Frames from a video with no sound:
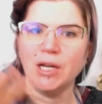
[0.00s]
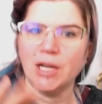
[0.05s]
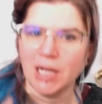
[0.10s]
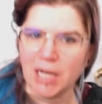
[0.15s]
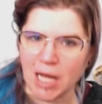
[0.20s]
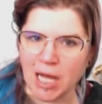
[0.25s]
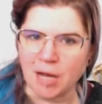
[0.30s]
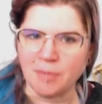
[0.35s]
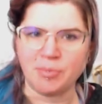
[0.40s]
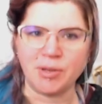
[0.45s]

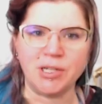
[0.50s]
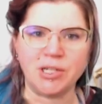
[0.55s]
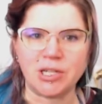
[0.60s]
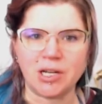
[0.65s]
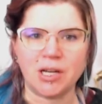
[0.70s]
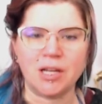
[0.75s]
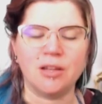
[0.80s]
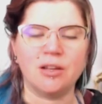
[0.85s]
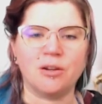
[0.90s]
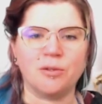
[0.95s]
a bunch
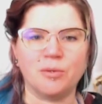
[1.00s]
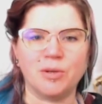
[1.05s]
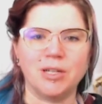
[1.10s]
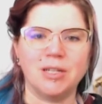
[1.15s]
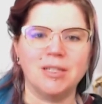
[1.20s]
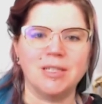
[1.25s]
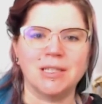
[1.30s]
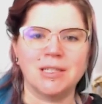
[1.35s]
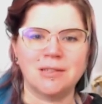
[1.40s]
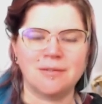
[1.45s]
of other
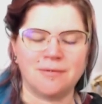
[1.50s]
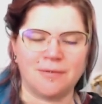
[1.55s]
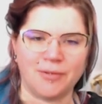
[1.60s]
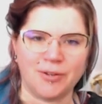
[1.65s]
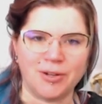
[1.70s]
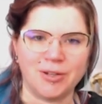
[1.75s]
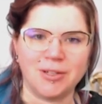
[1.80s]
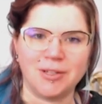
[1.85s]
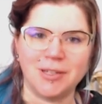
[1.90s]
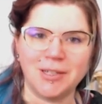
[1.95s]
words
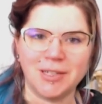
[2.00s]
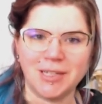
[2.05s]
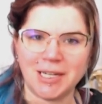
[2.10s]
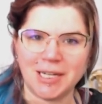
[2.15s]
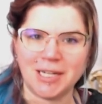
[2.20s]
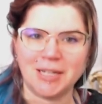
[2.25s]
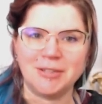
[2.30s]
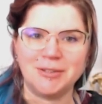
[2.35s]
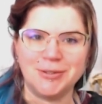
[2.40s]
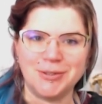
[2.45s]
for,
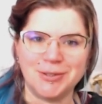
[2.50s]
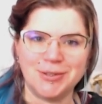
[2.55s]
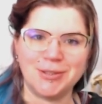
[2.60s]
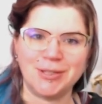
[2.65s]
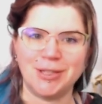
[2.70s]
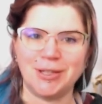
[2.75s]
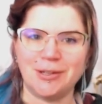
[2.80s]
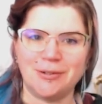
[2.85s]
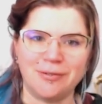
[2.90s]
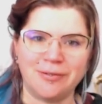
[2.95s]

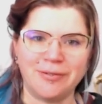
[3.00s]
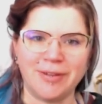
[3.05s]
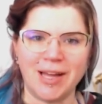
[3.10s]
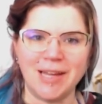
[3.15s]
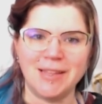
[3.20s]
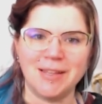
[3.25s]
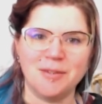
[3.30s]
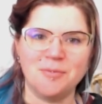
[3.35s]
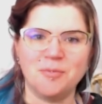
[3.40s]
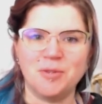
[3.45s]
you can
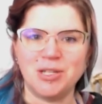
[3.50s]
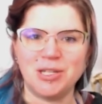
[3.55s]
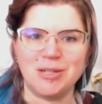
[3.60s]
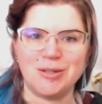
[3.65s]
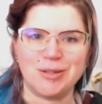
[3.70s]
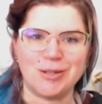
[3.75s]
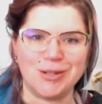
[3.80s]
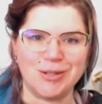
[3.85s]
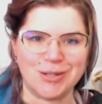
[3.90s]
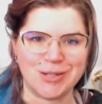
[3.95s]
find them when you
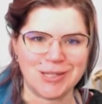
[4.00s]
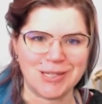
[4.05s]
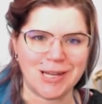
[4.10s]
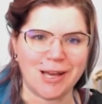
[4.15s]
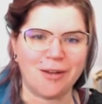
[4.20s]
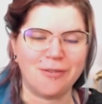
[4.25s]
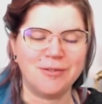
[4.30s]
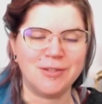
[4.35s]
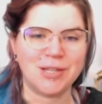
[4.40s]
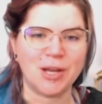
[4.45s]
search
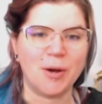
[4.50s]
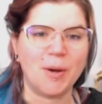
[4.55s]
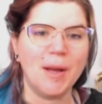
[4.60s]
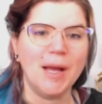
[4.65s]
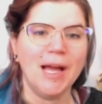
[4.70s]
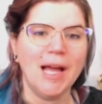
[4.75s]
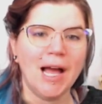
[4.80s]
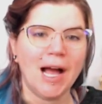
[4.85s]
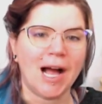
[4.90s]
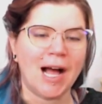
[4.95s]
stuff. So
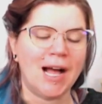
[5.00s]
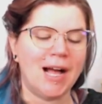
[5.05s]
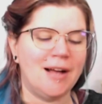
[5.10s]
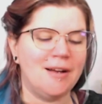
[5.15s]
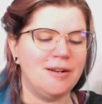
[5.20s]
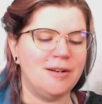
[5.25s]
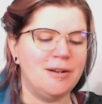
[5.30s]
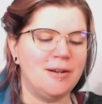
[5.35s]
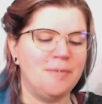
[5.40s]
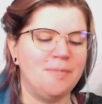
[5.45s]

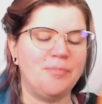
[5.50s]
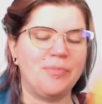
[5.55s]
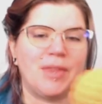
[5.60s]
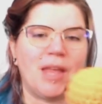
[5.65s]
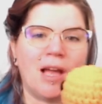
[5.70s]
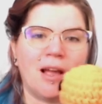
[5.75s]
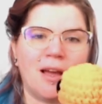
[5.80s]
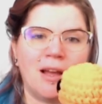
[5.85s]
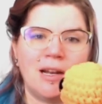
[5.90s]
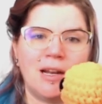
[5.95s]

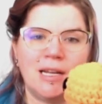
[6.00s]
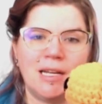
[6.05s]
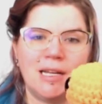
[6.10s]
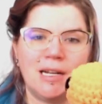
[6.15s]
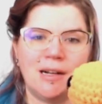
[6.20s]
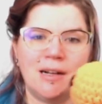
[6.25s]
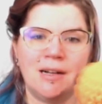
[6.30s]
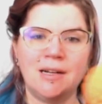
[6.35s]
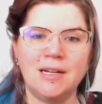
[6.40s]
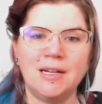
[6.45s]
I got
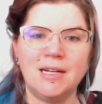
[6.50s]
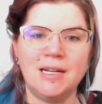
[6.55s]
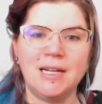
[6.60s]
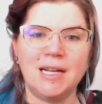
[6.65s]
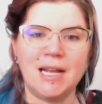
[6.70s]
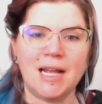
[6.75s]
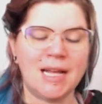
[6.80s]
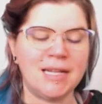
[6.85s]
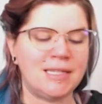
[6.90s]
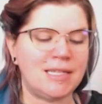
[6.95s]
it
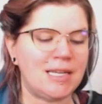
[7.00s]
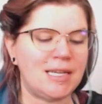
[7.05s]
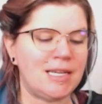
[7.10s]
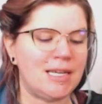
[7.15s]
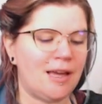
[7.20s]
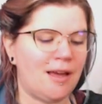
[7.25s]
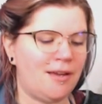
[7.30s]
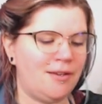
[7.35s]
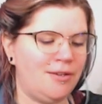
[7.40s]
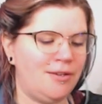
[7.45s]
on
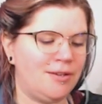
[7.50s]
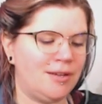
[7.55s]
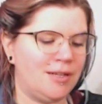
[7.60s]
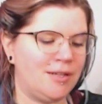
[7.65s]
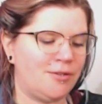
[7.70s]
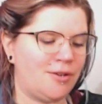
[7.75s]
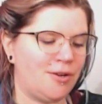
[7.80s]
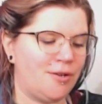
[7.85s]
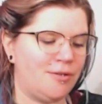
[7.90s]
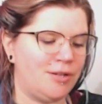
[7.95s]
Etsy. You
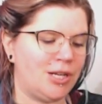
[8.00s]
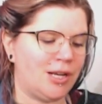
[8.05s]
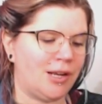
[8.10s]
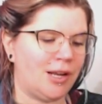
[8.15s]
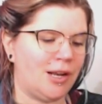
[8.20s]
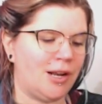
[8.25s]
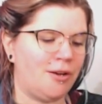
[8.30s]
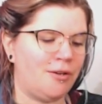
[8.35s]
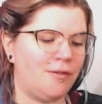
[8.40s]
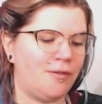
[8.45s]
can go and check
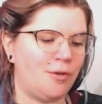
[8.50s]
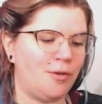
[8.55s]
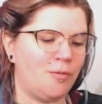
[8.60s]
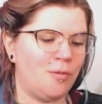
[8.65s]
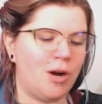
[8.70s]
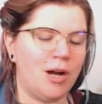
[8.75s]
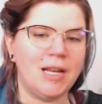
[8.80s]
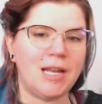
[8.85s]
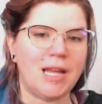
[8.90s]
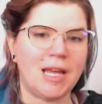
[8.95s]
it out if you
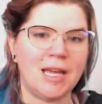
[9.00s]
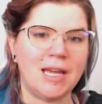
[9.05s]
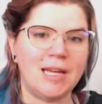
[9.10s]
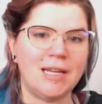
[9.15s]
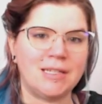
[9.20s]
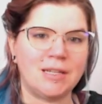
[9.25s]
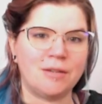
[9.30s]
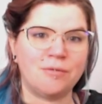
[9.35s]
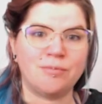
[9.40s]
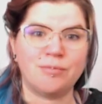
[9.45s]
want.
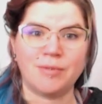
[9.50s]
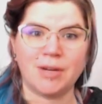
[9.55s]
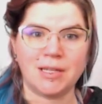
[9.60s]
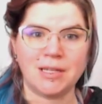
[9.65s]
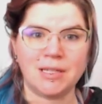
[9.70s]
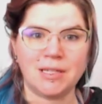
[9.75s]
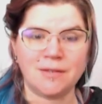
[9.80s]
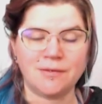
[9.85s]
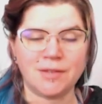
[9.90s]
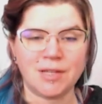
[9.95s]
It's a
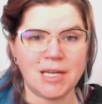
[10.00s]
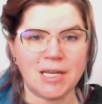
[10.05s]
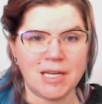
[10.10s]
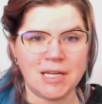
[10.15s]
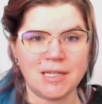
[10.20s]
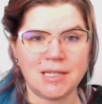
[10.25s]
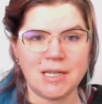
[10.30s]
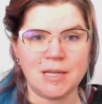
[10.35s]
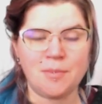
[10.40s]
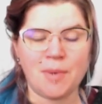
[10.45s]
relatively
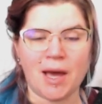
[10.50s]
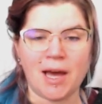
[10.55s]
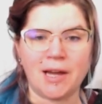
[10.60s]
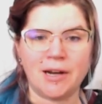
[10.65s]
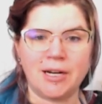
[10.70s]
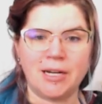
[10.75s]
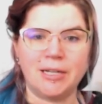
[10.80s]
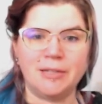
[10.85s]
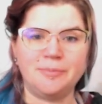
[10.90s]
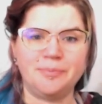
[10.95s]
easy
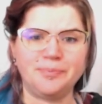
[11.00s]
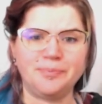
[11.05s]
pattern.